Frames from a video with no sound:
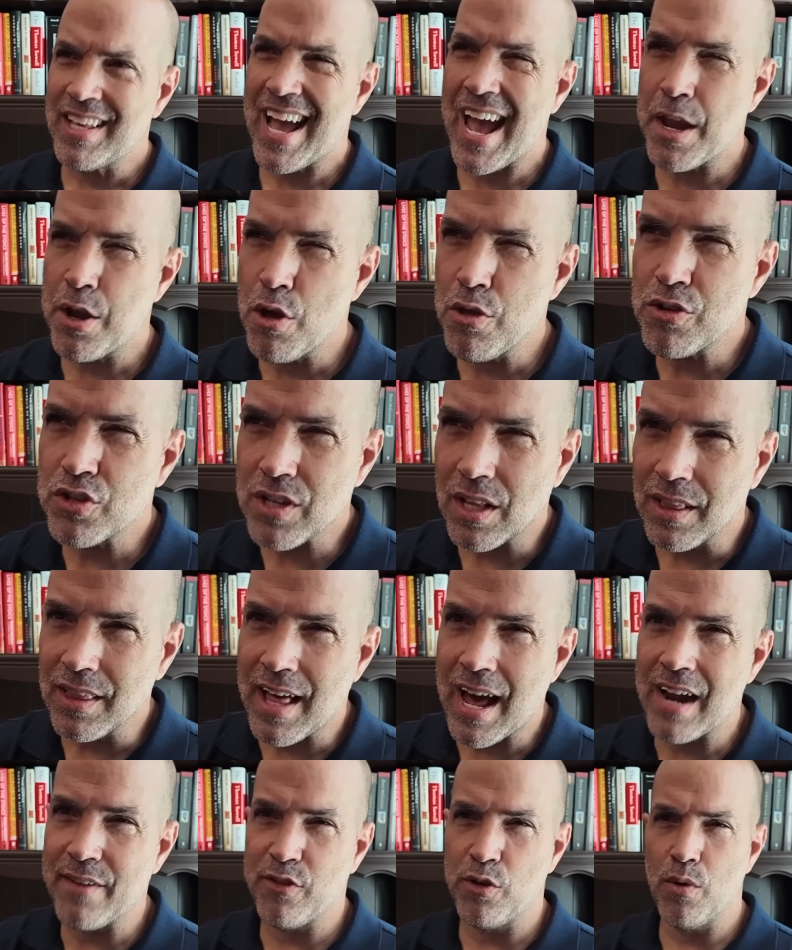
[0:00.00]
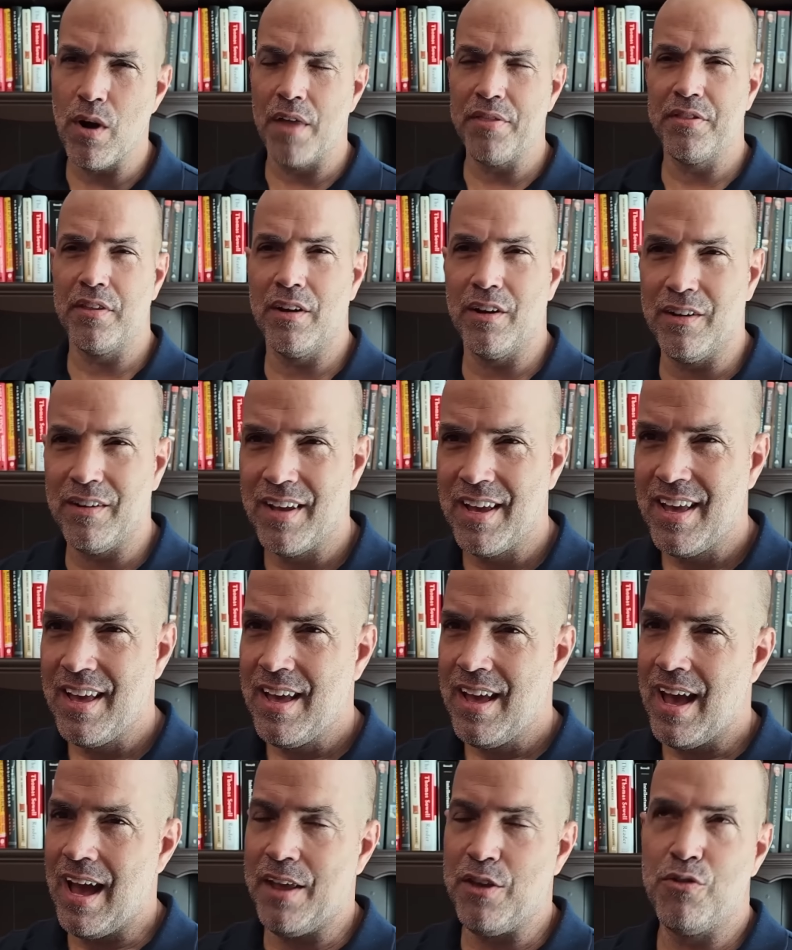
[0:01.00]
I know there's a lot of you out there,
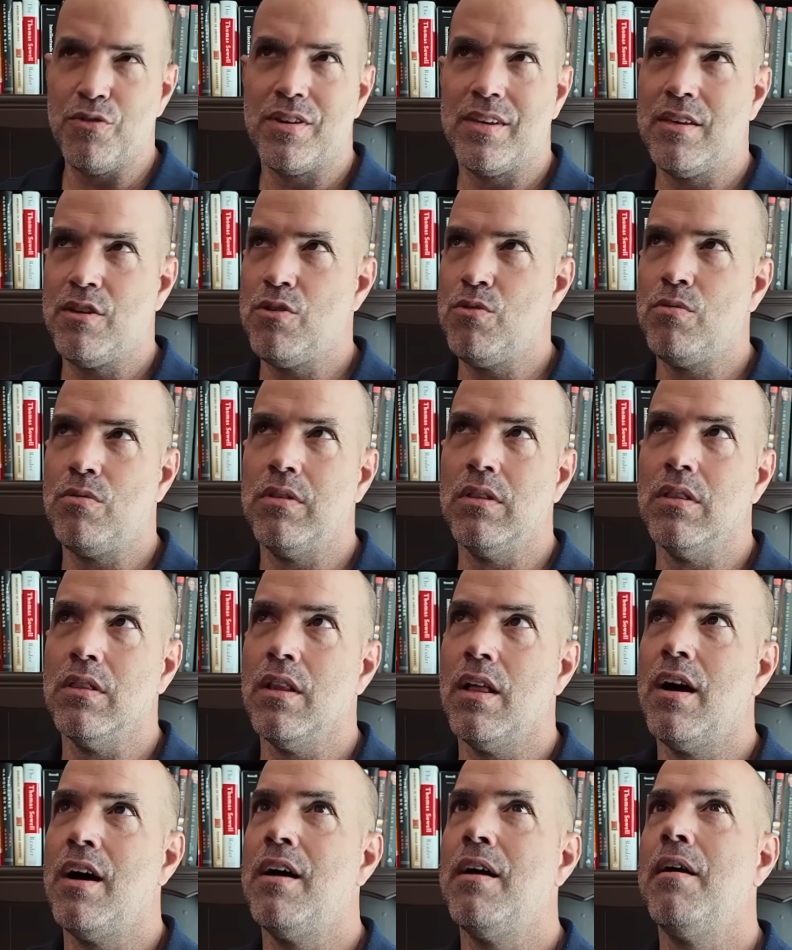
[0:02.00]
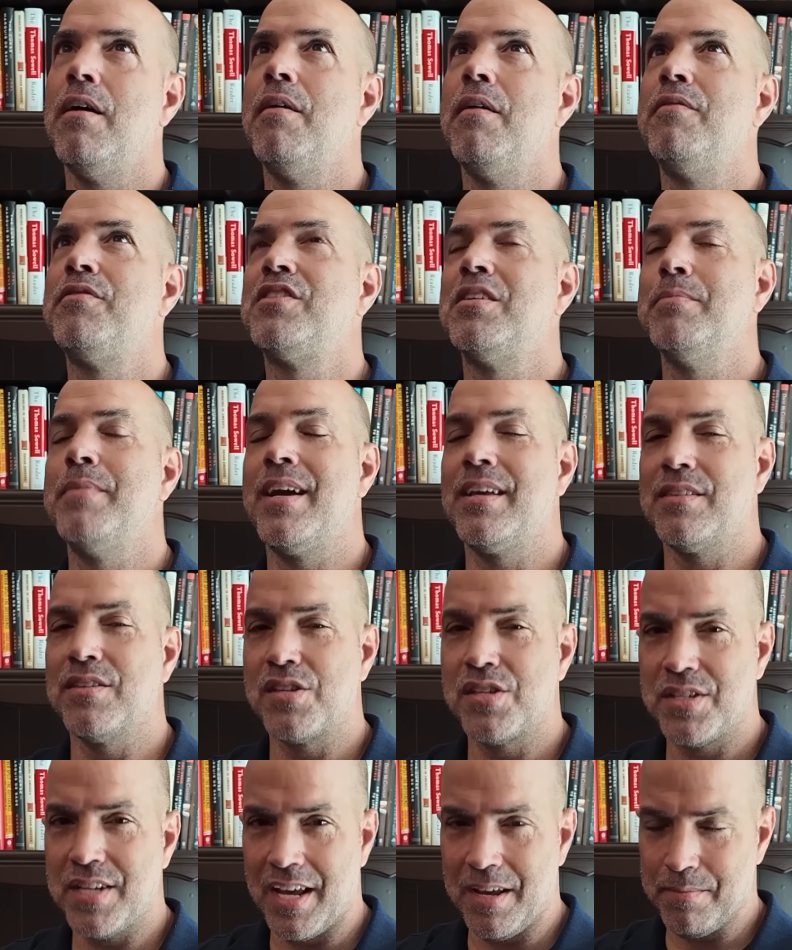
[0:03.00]
and you you love to make the
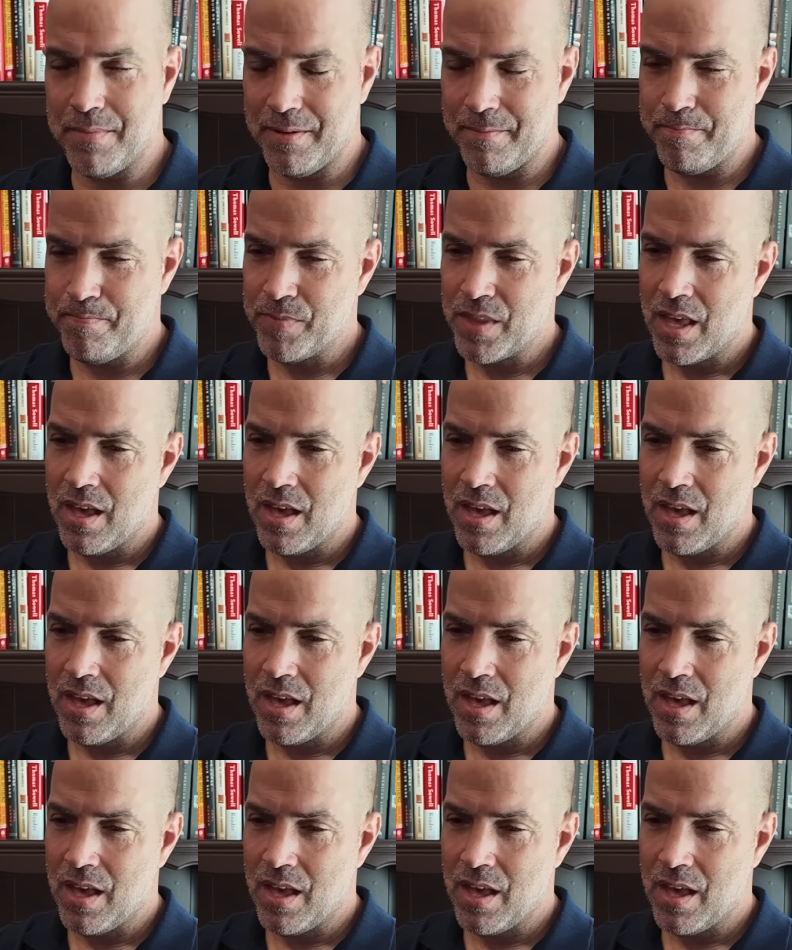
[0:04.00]
statement,